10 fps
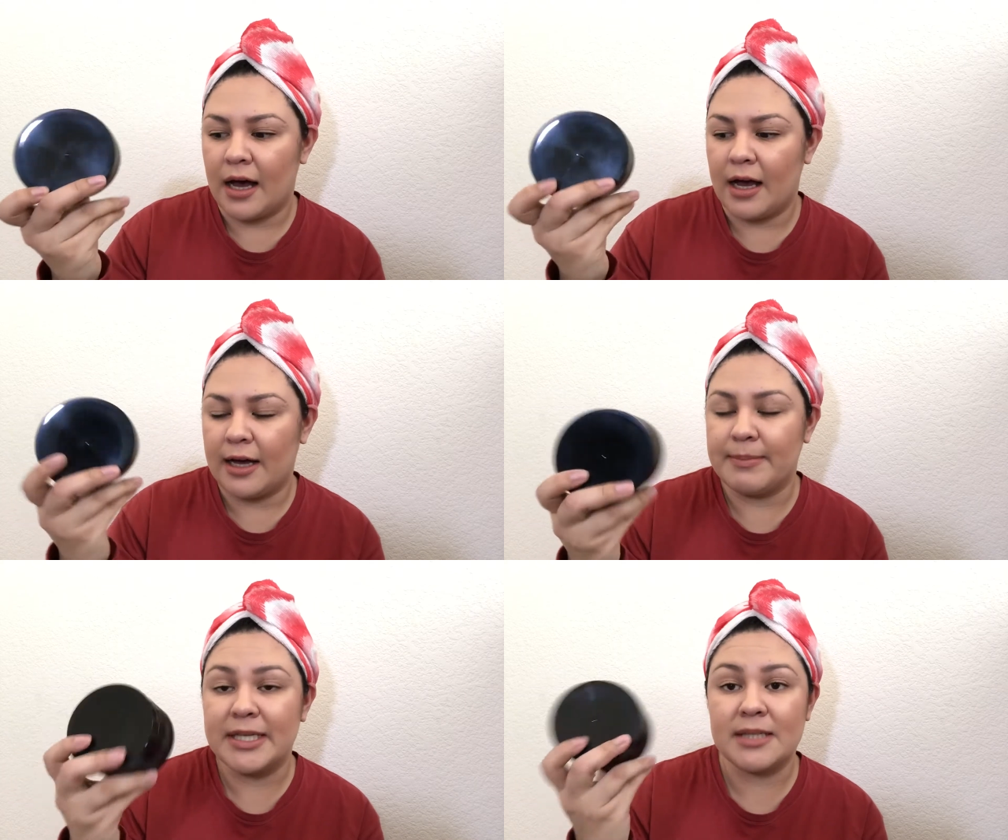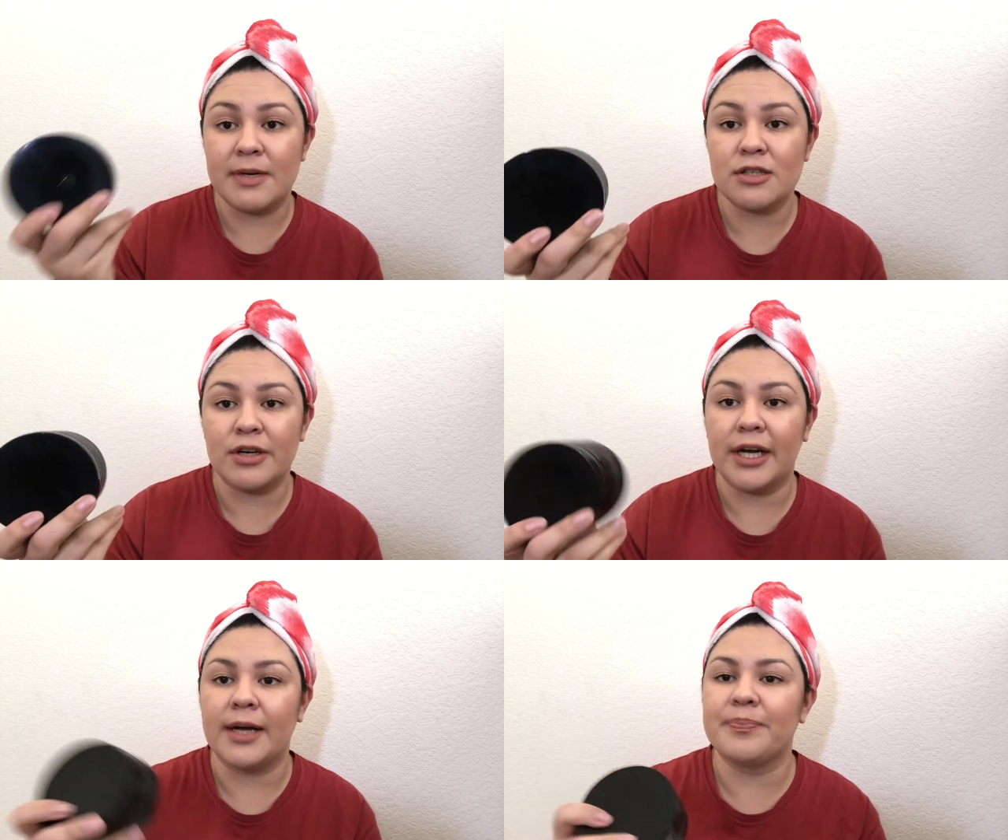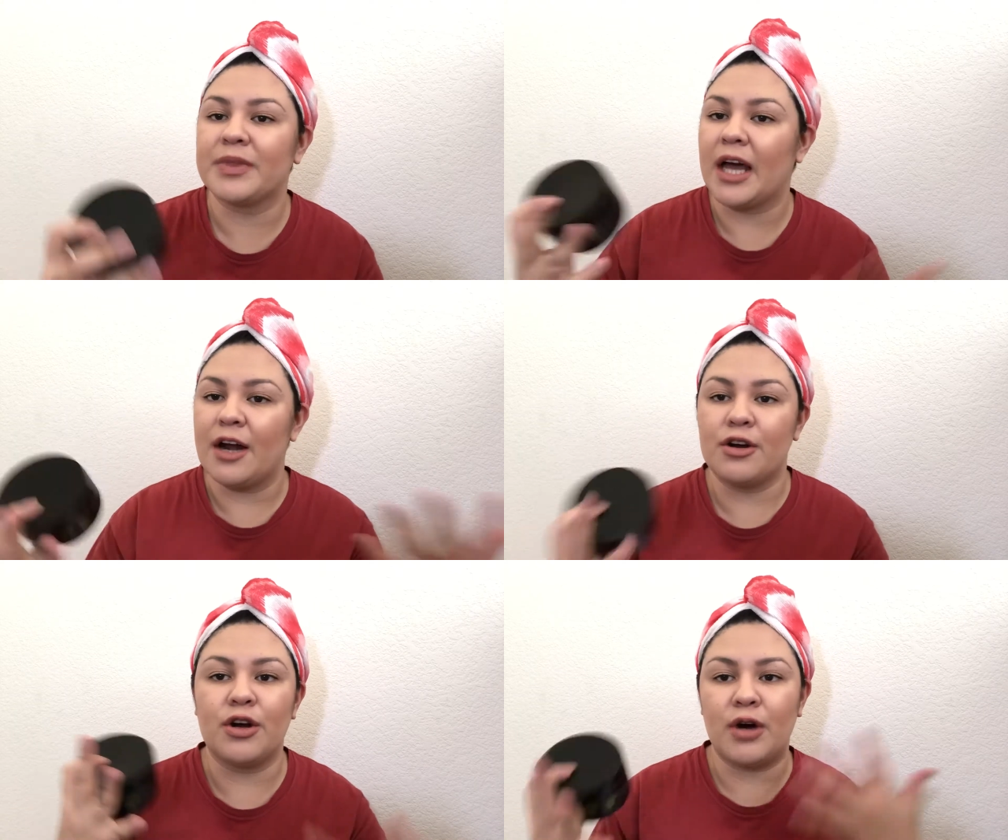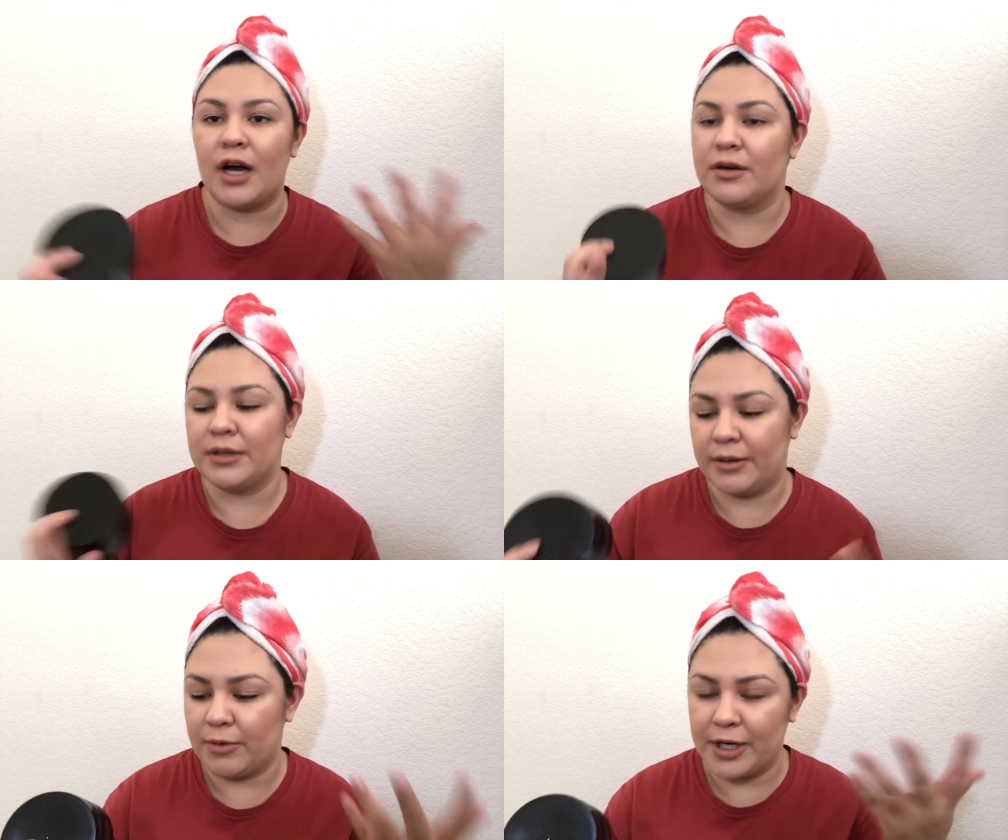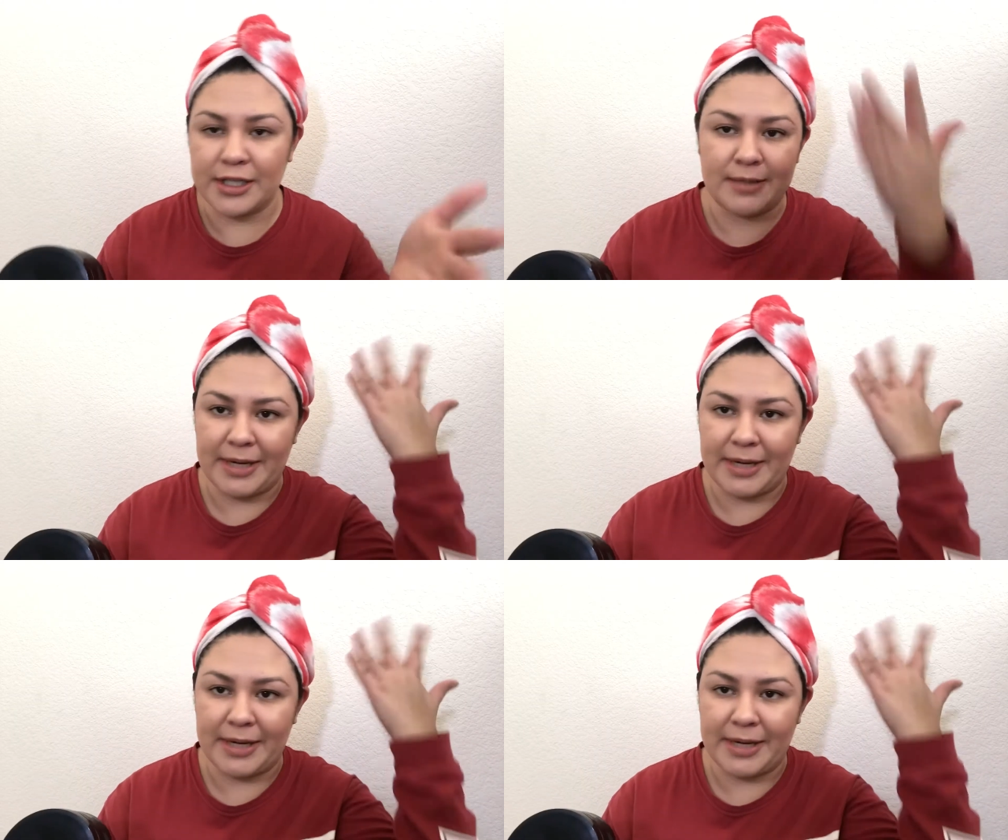It smells great. I don't know how it worked.